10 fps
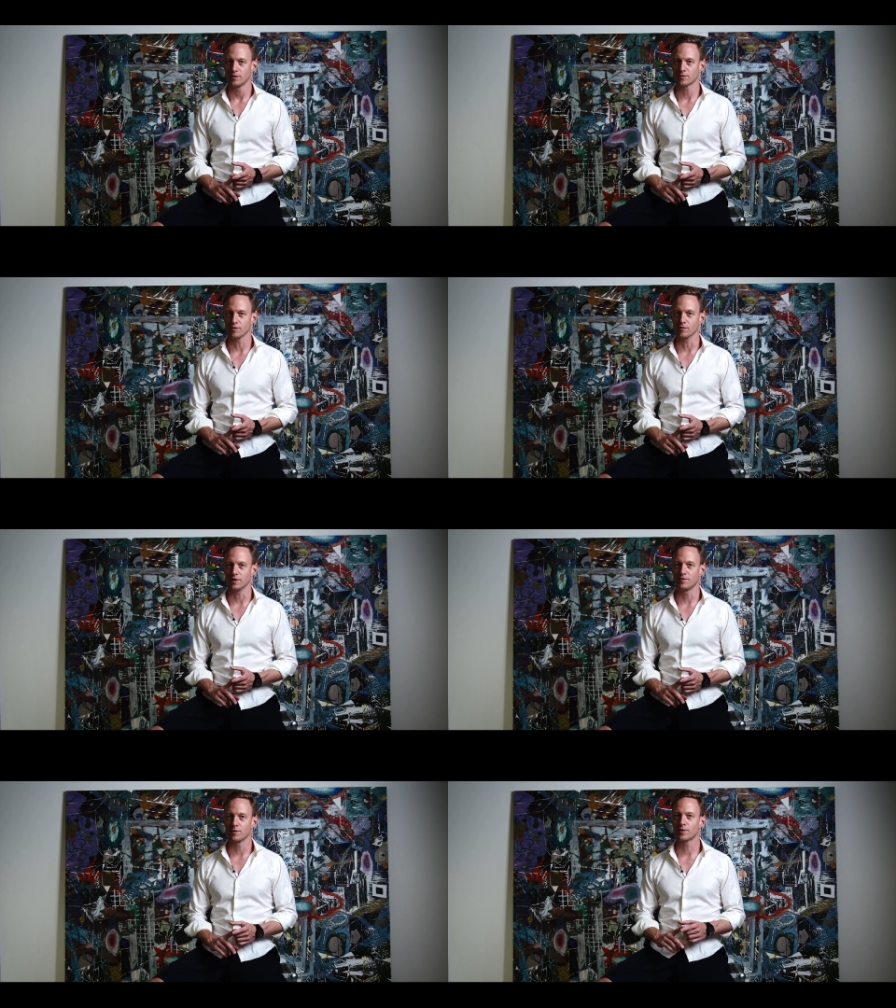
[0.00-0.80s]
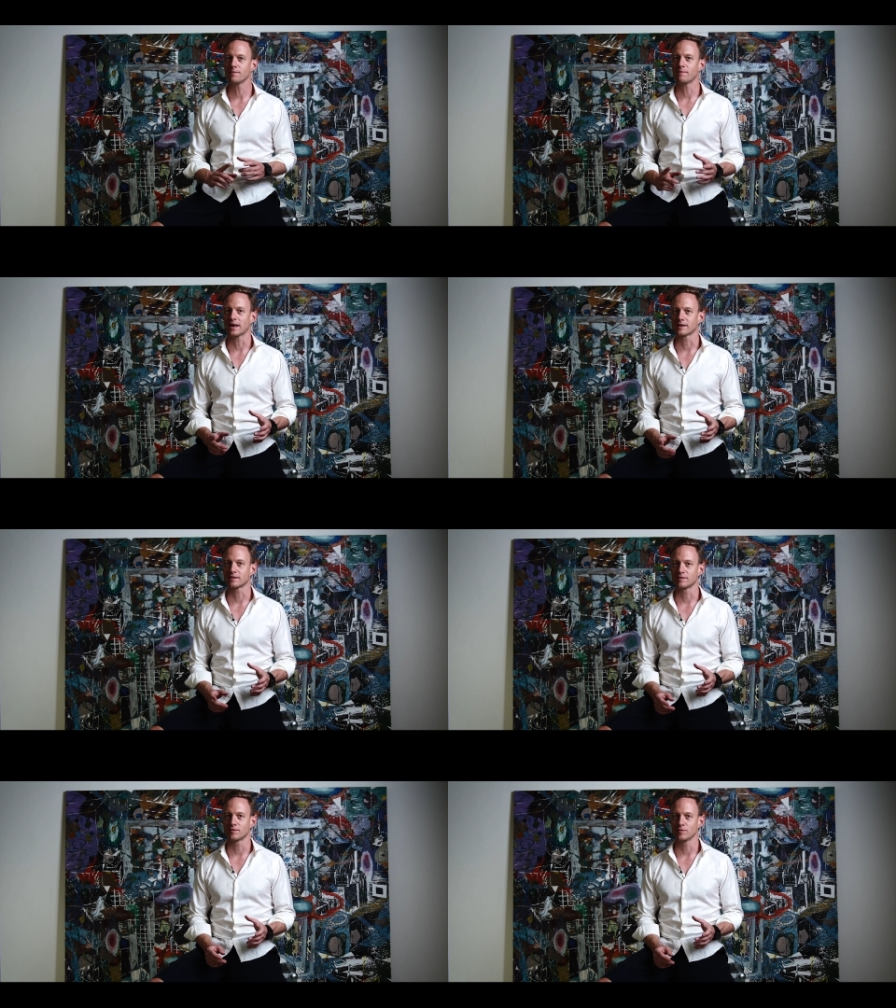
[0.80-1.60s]
So if you think back
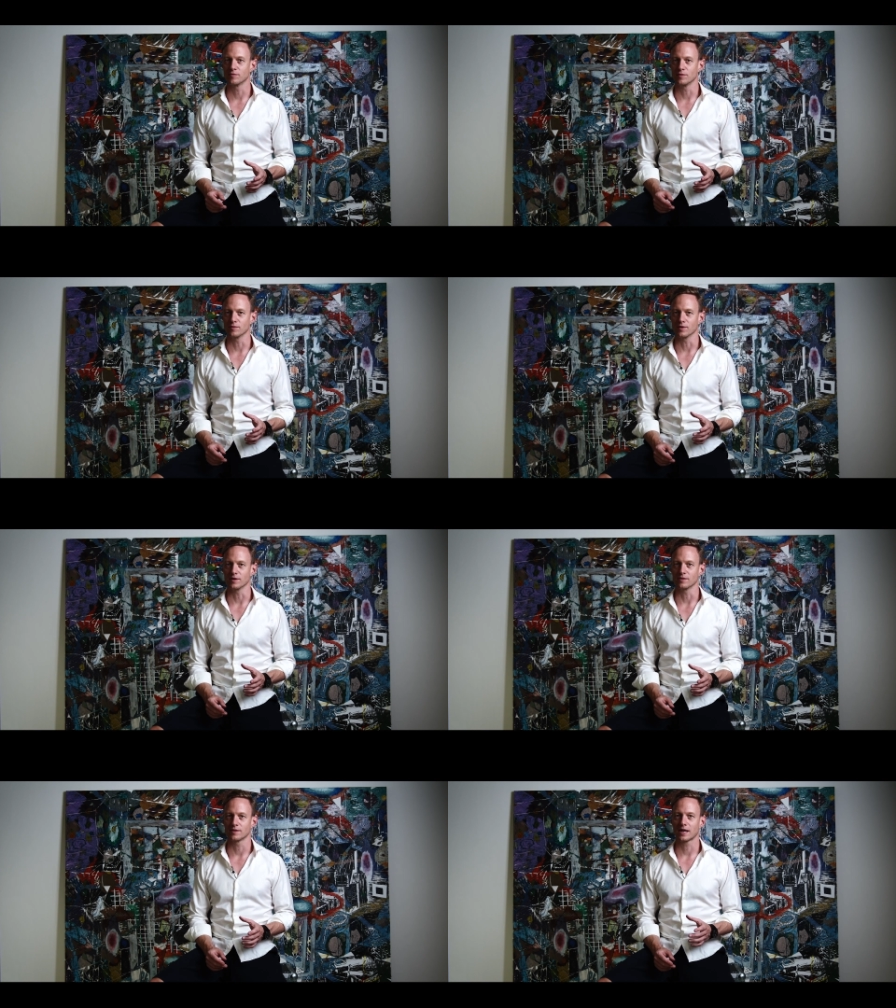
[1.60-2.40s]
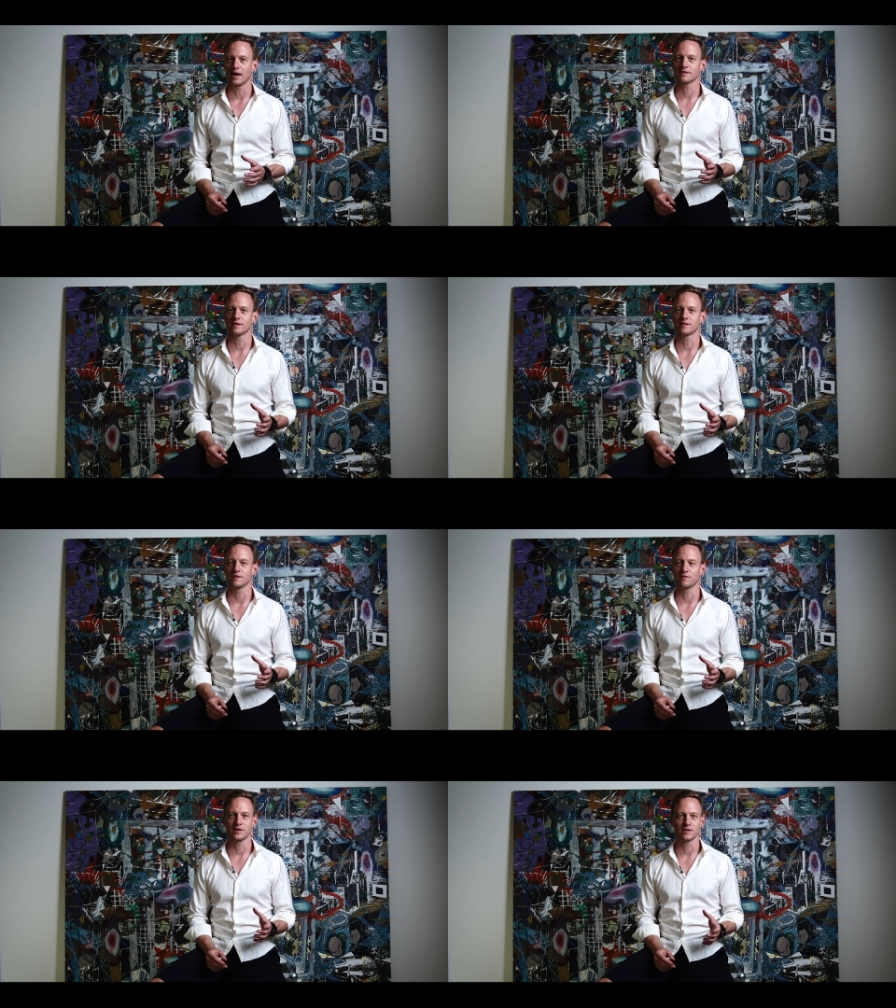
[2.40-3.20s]
to your classes
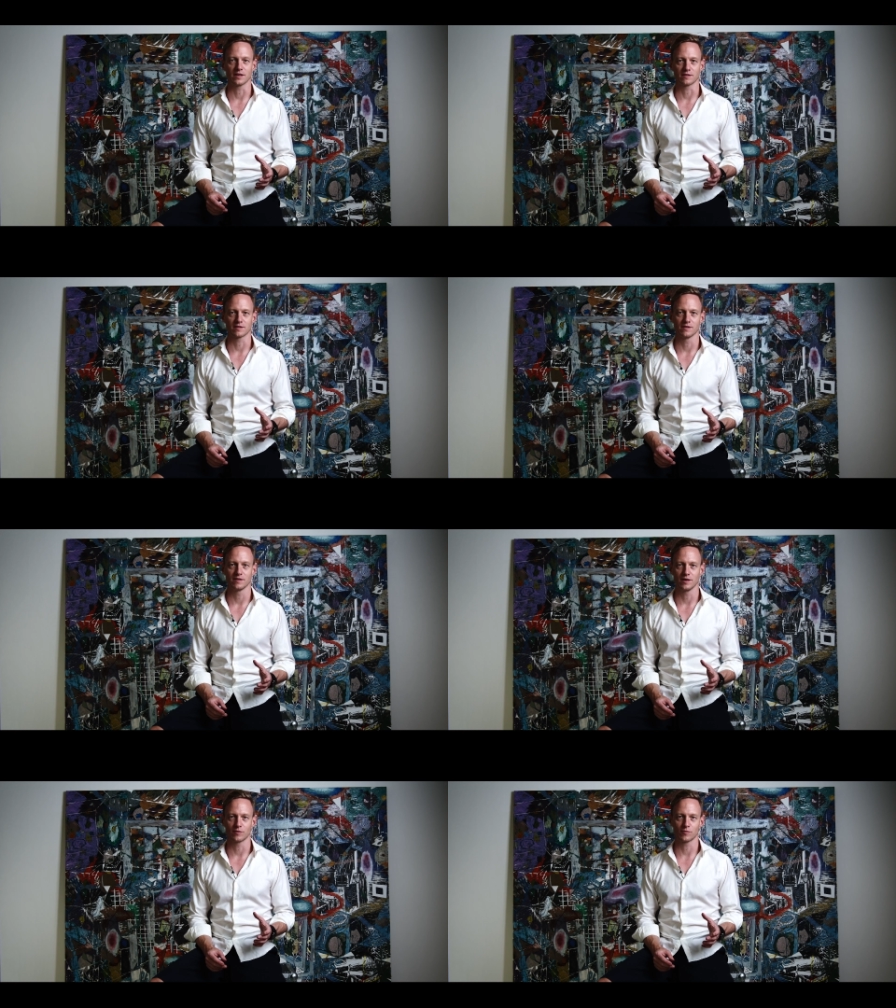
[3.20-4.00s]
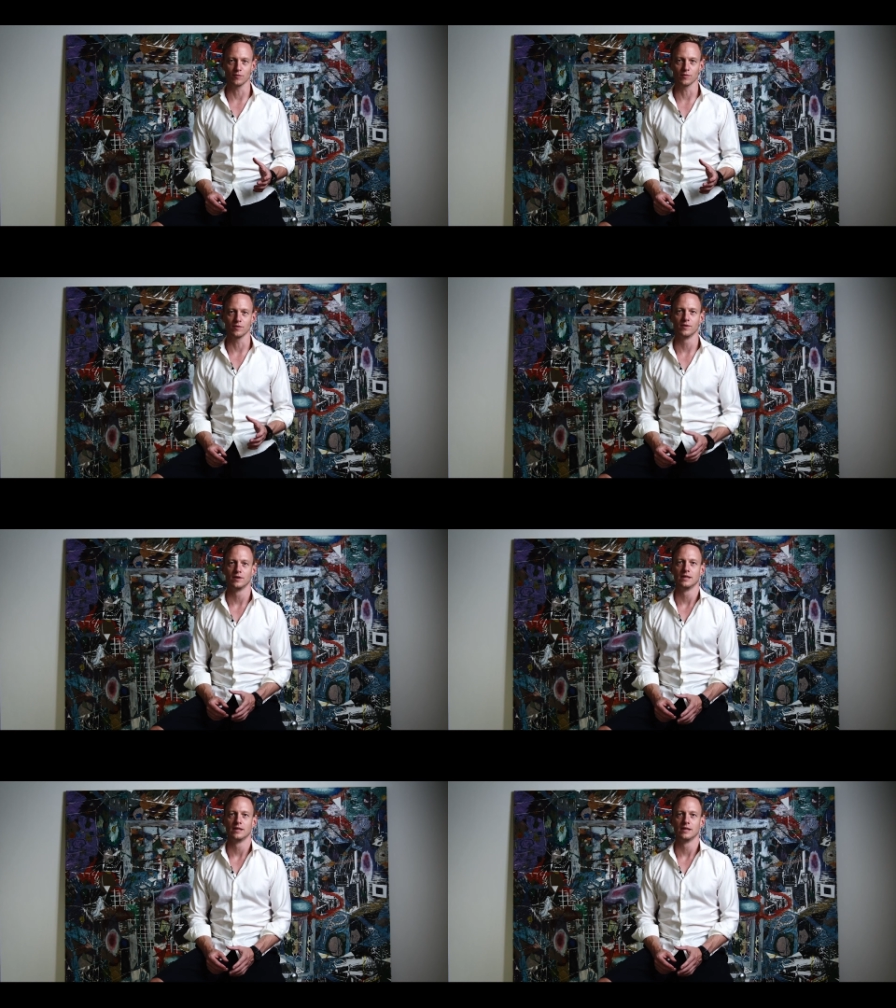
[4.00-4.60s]
in physics in school,